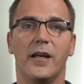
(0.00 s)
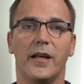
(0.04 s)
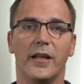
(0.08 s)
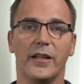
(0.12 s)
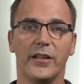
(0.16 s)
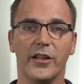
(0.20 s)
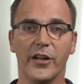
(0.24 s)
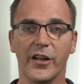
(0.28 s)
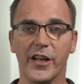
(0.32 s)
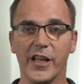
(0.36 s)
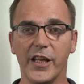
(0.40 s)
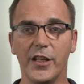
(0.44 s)

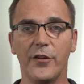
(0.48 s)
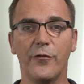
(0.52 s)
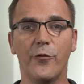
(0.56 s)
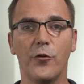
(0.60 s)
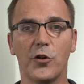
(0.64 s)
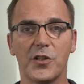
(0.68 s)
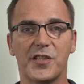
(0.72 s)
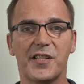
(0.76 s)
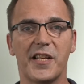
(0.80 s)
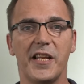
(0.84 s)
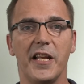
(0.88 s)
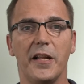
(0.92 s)
The need for
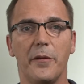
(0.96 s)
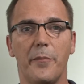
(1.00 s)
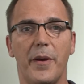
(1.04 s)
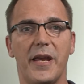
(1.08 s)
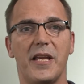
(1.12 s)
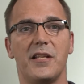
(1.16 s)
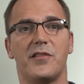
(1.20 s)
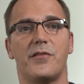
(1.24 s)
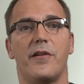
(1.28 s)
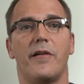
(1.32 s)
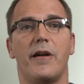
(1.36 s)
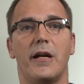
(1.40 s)

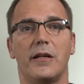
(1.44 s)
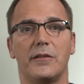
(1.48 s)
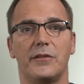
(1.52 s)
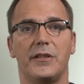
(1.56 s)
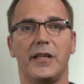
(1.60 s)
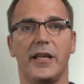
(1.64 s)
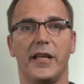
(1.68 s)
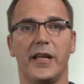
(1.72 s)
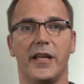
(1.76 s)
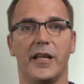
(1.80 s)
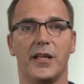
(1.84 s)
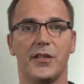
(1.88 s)
skill-based
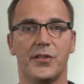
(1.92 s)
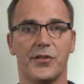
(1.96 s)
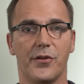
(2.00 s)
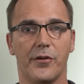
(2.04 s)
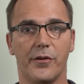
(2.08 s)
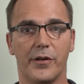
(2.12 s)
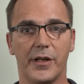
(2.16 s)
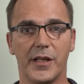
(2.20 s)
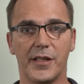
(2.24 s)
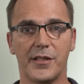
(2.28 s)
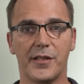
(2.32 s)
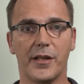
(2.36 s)
routing has
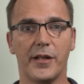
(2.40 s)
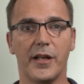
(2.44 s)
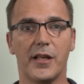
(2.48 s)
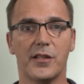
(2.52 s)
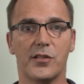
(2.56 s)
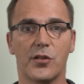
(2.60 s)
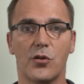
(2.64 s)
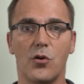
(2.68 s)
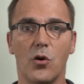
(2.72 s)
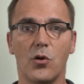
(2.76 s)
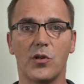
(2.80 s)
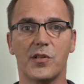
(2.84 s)
arisen as
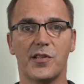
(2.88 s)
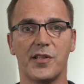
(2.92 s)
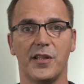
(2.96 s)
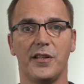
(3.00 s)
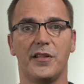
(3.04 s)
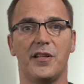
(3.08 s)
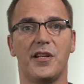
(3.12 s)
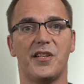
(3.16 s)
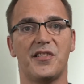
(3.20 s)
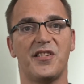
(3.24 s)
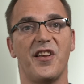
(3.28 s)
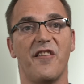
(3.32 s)
call
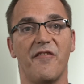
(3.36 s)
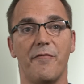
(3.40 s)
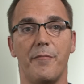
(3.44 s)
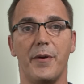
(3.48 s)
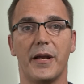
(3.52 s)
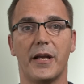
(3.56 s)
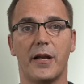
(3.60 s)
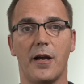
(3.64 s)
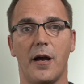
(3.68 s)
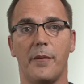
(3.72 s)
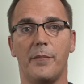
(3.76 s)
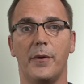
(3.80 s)
centers have
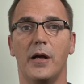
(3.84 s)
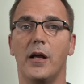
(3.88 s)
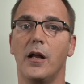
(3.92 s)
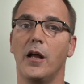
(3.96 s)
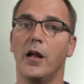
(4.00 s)
become